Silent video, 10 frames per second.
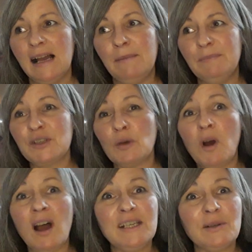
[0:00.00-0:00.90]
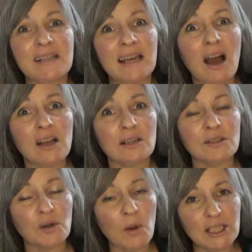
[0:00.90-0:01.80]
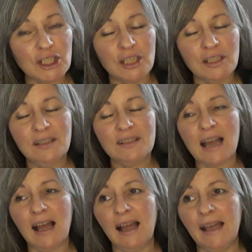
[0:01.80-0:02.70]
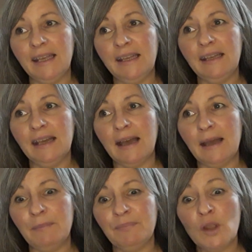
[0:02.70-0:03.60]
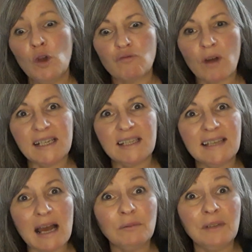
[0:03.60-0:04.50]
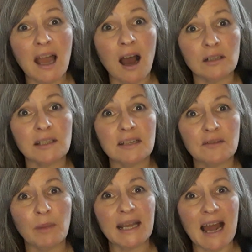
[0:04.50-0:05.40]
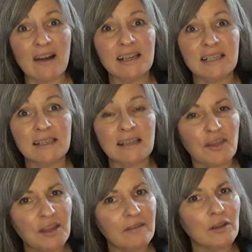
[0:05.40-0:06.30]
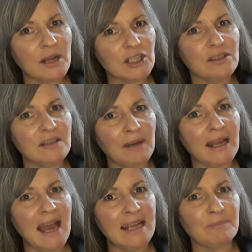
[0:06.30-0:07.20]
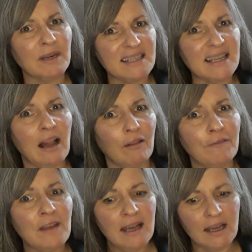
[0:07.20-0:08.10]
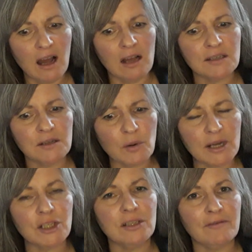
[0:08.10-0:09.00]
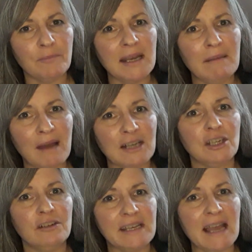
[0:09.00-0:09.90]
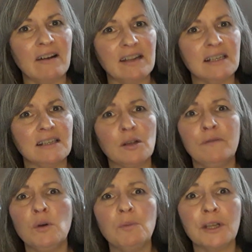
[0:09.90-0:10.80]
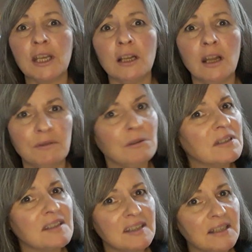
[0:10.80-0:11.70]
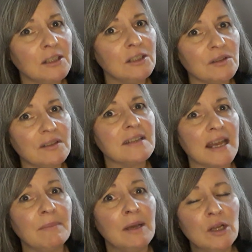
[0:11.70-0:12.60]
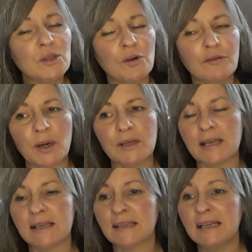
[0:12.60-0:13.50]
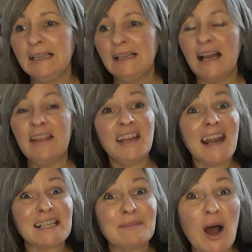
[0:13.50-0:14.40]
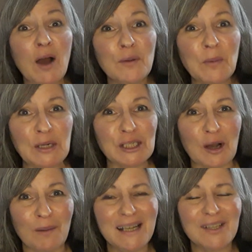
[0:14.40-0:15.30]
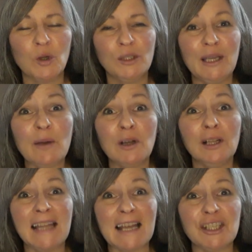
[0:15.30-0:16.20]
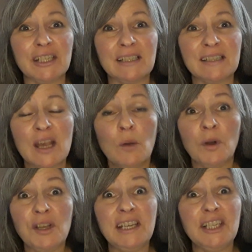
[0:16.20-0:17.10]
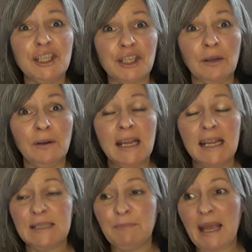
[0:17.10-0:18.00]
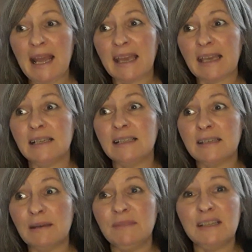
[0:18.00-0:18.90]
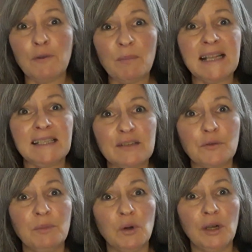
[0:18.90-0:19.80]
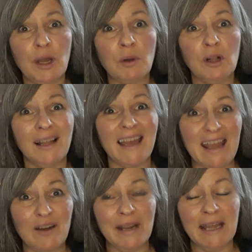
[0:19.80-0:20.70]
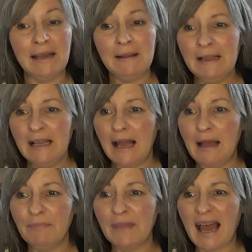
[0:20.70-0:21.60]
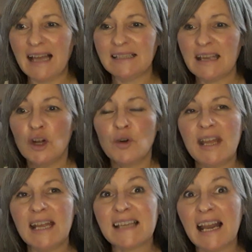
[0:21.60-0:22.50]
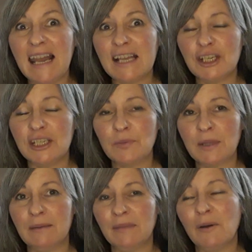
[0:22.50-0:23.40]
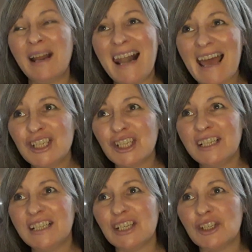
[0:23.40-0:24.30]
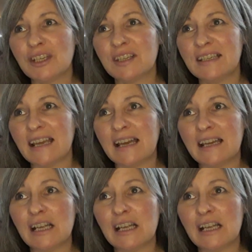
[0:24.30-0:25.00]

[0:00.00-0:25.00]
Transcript: So what I do is I ask lots of questions. I write down the answers for my characters. I think of the questions in my head myself and ask those questions of my imaginary characters. So if you're working alone, you can still do the same sort of process. The next part of the workshop is called Local Legends. What you need to do is pick some different places from your local area and create a legend with them. Now, a legend is just a